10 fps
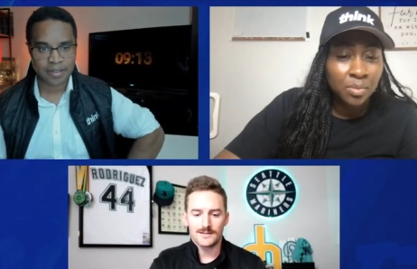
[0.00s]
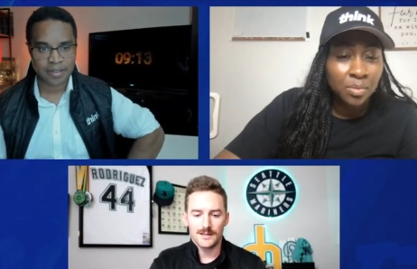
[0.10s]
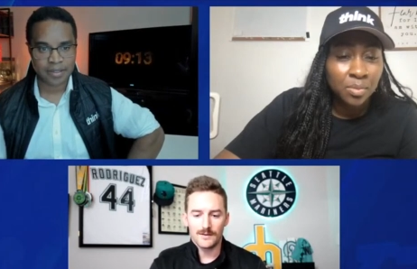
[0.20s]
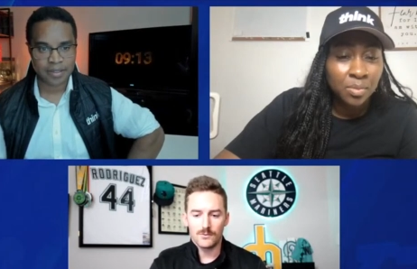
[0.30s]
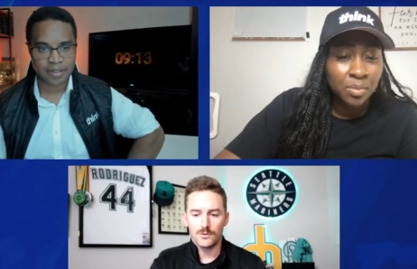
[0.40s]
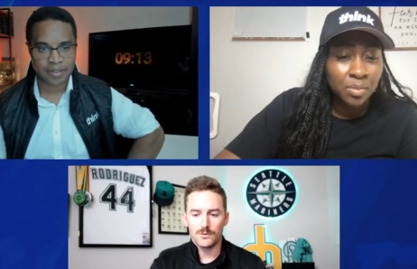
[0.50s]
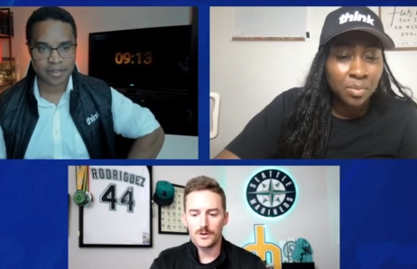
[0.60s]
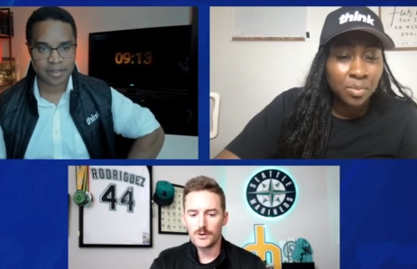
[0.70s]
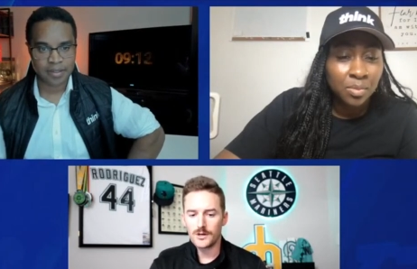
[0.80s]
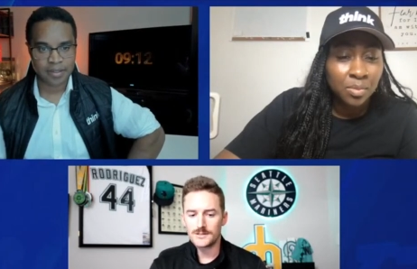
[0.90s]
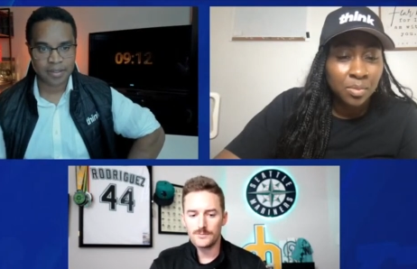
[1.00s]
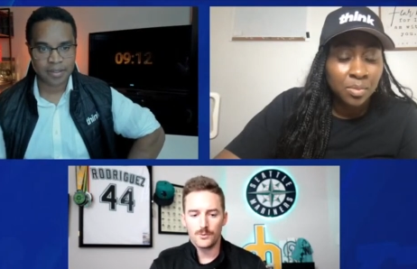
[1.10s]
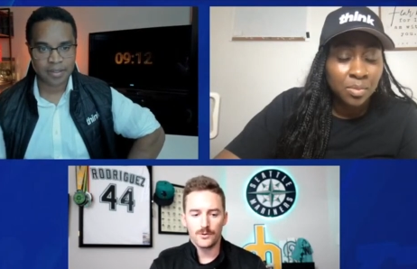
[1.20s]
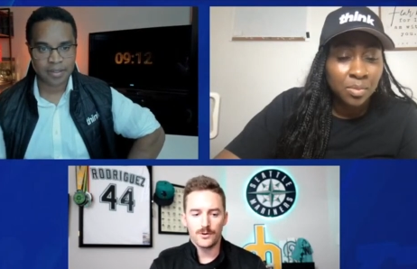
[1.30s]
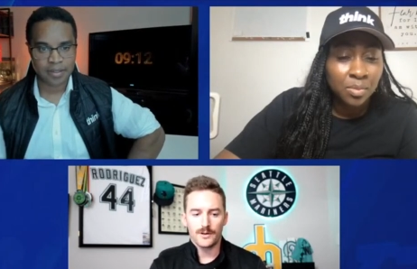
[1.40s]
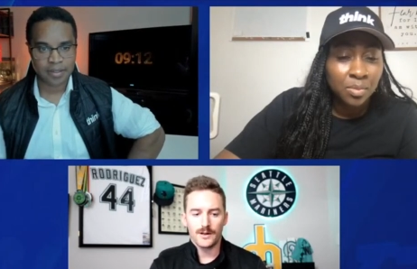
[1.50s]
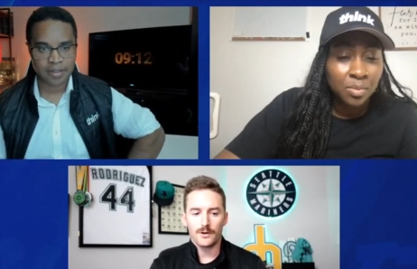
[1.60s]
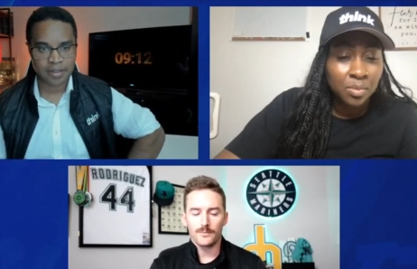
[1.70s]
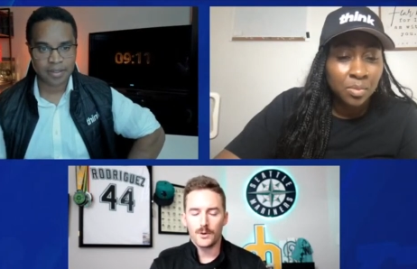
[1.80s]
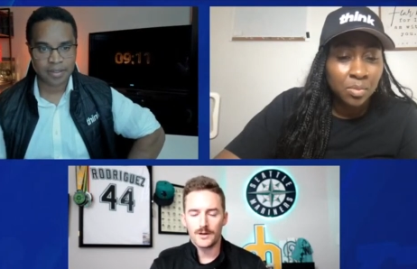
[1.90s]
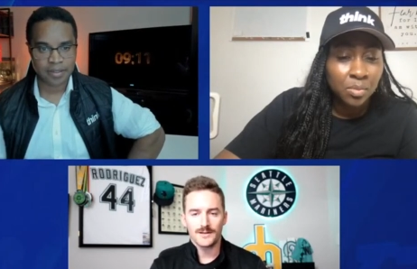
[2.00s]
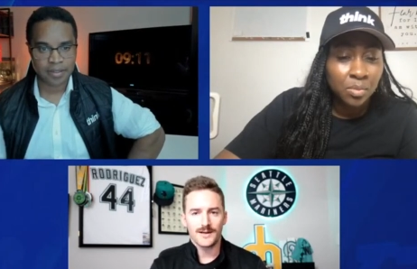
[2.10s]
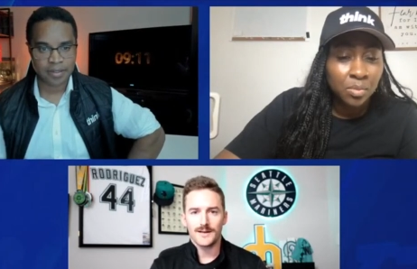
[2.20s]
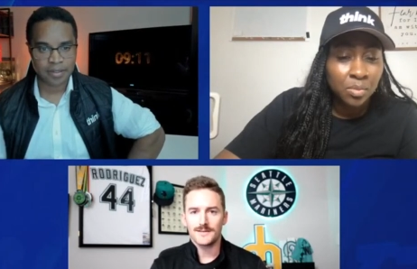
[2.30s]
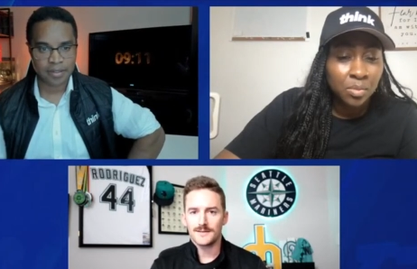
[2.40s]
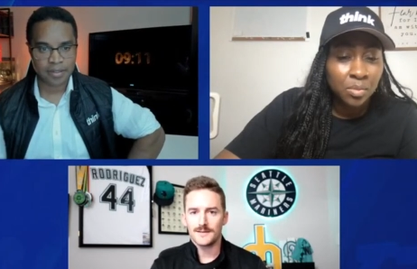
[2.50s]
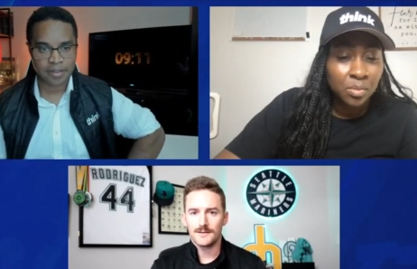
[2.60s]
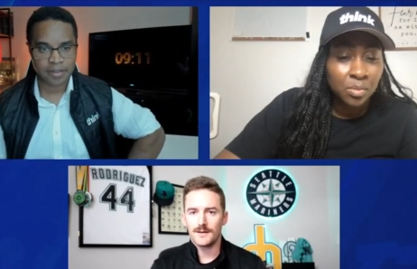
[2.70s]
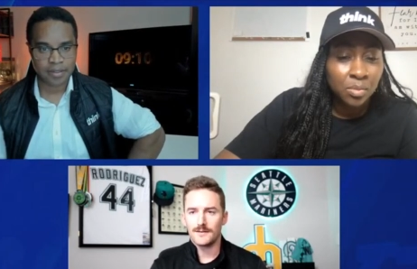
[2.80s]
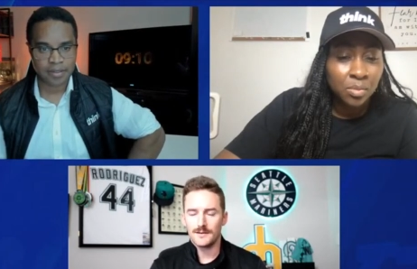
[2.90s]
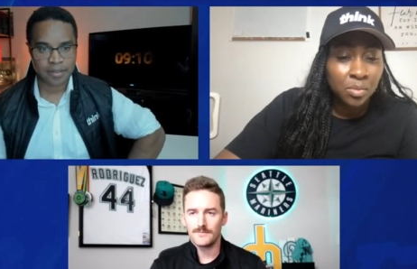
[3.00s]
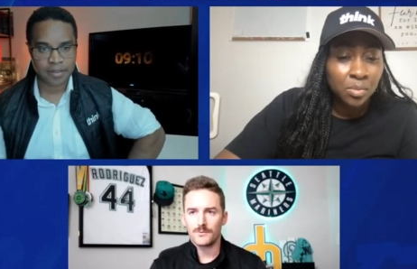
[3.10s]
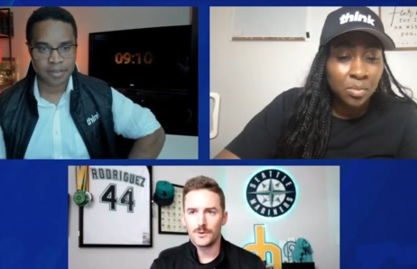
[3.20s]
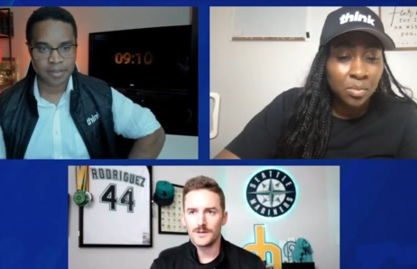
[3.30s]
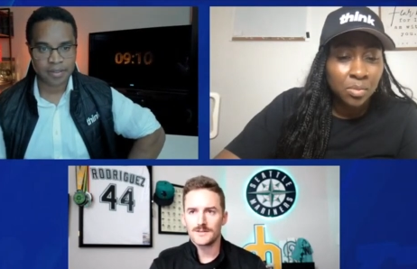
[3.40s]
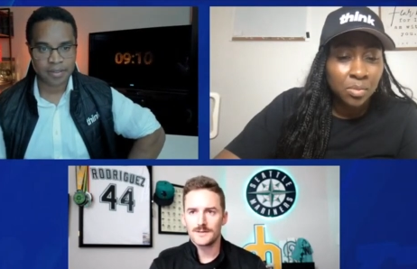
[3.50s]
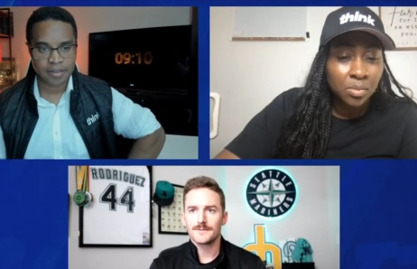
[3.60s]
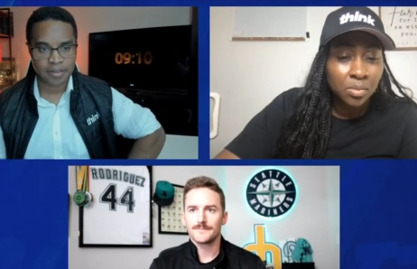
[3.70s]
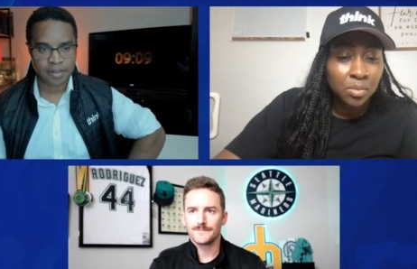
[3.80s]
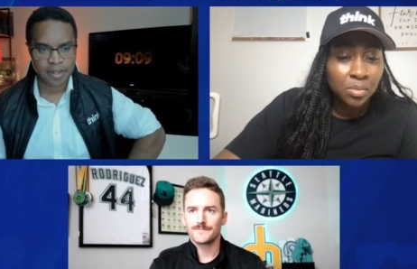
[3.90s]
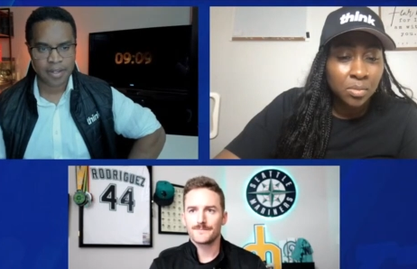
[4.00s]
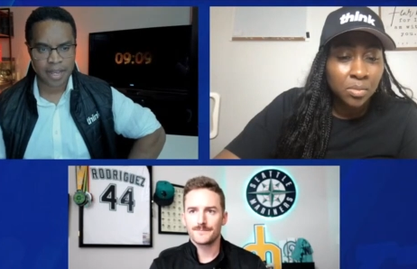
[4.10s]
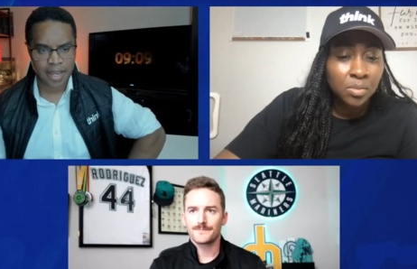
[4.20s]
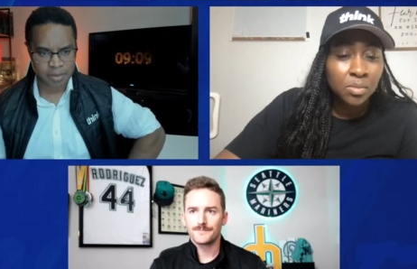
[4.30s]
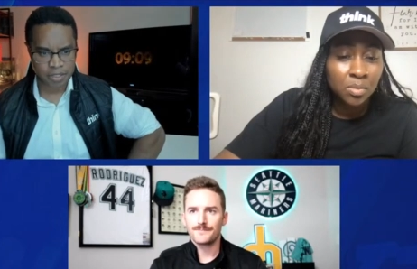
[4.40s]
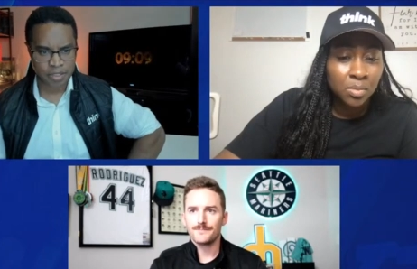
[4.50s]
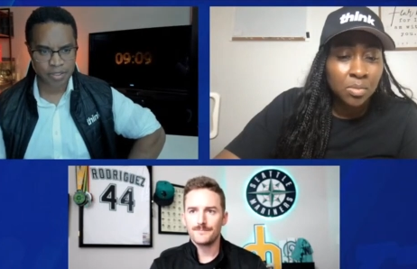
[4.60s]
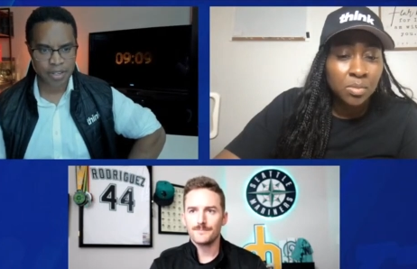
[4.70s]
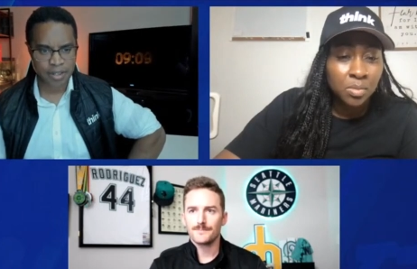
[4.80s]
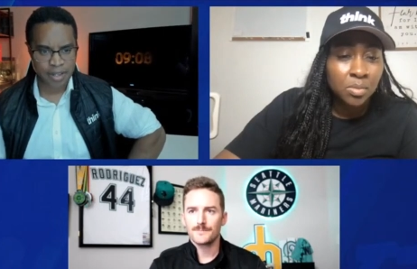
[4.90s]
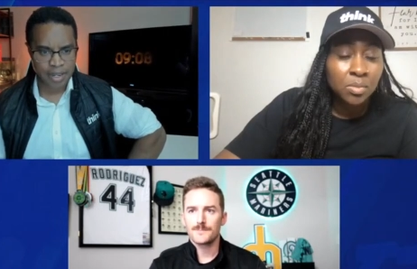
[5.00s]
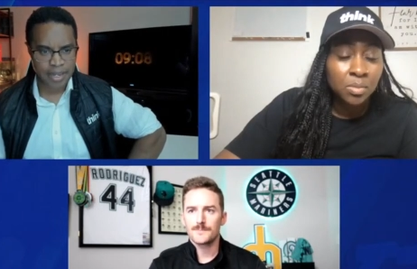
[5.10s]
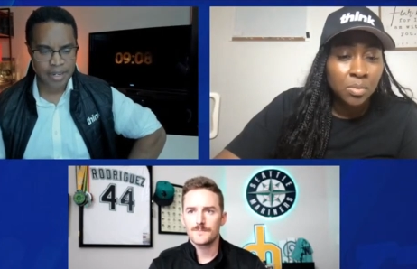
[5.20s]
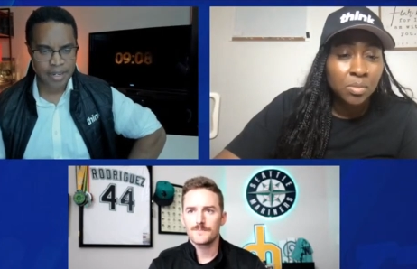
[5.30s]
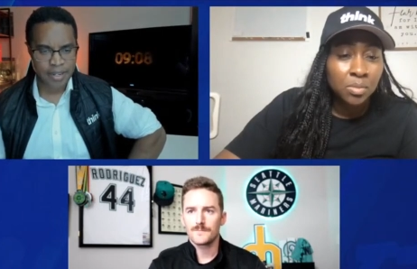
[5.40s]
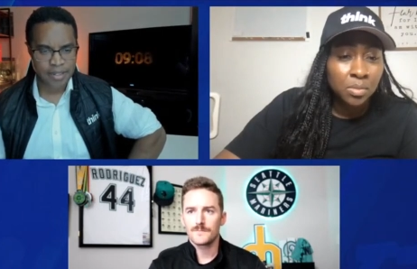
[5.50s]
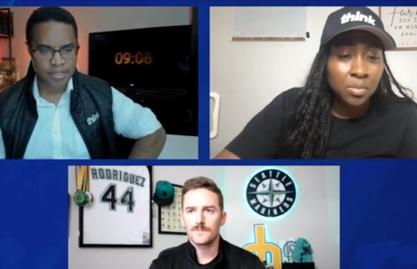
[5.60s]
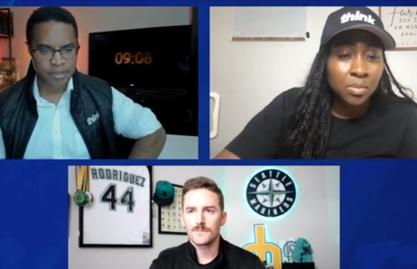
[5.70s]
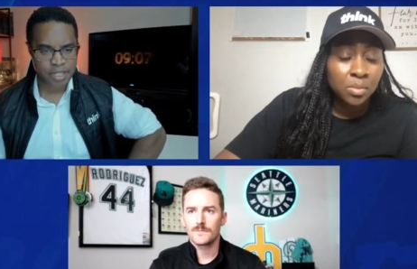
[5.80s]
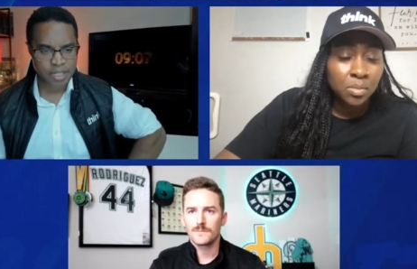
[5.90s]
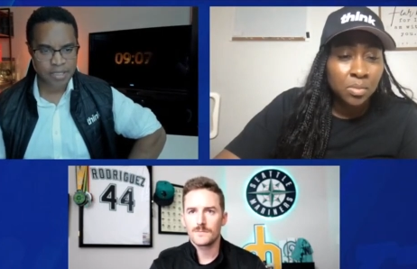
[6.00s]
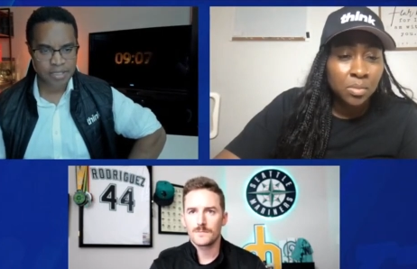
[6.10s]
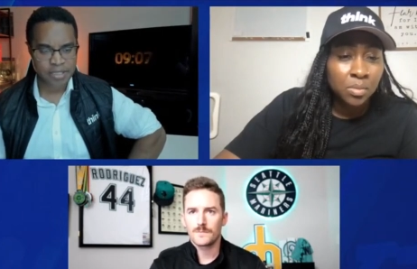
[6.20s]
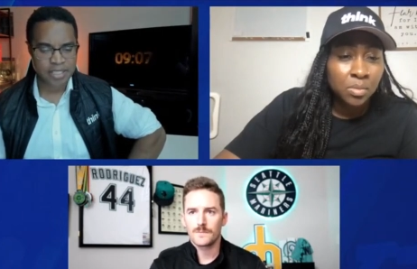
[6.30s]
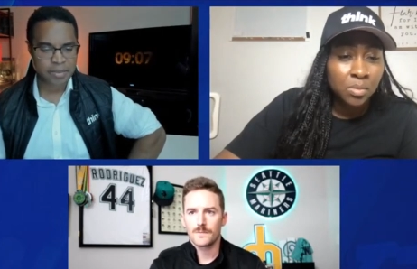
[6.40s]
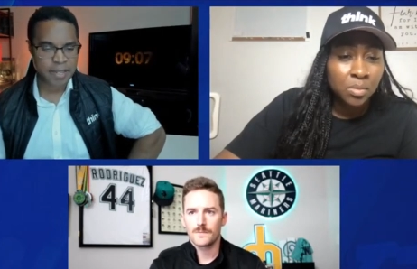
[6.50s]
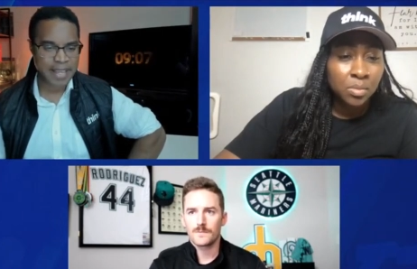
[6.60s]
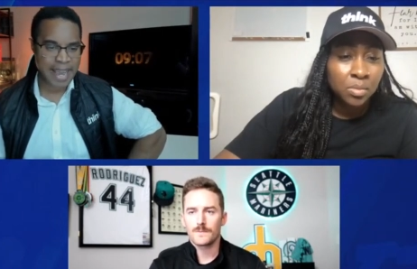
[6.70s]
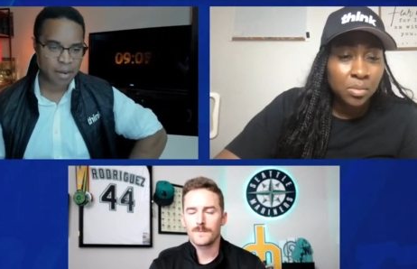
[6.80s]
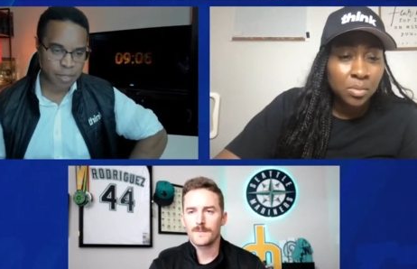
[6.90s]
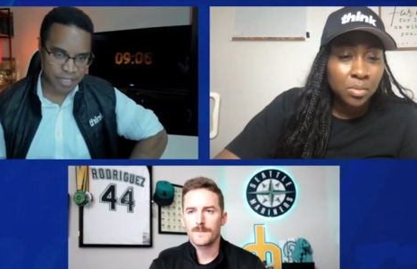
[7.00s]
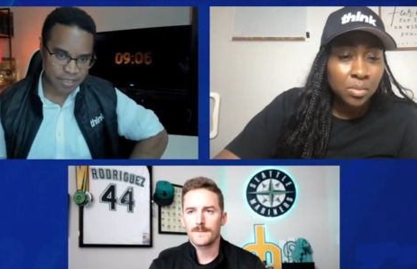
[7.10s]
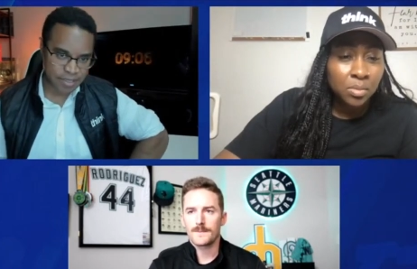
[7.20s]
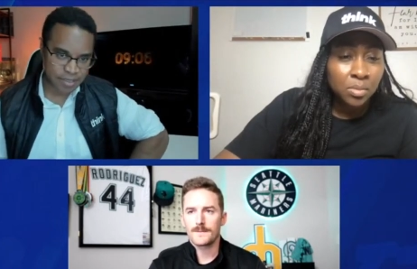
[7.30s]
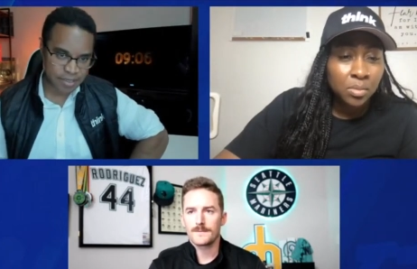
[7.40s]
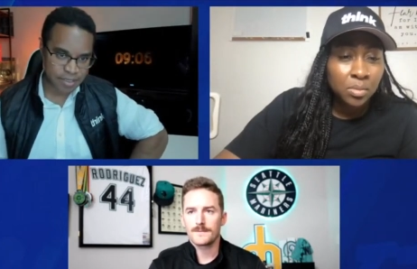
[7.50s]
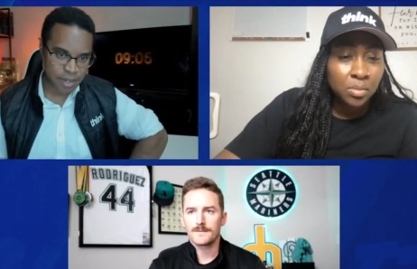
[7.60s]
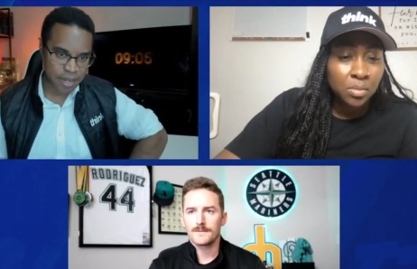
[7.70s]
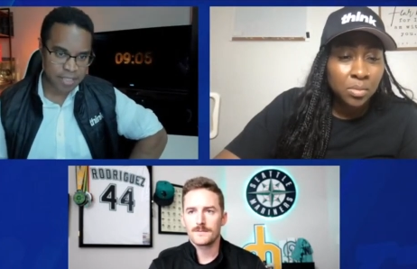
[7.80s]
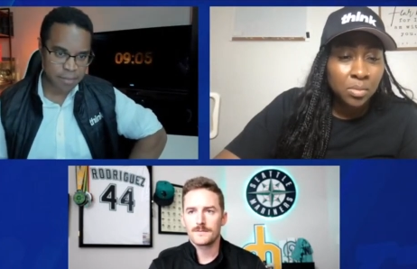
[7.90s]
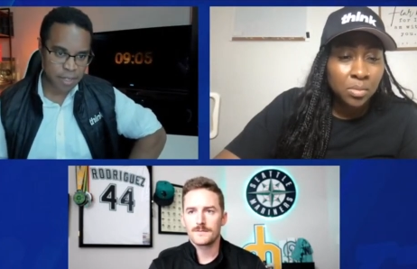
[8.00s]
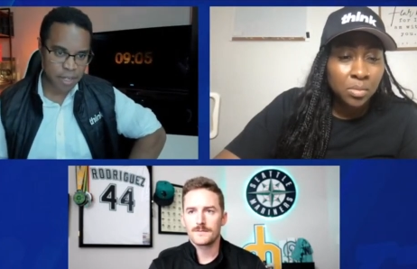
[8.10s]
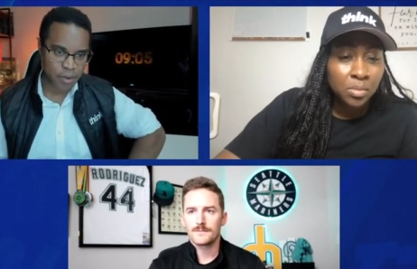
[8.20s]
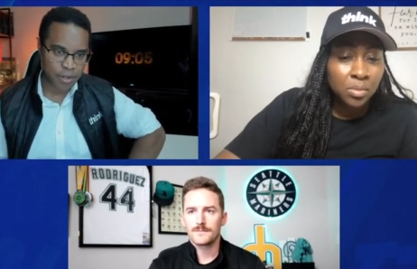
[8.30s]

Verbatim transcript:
Speaker 1: level across the board and how to monetize in in the different ways.
Speaker 2: Yeah, absolutely. And uh, so tell us tell us about the ad reads. So how's that been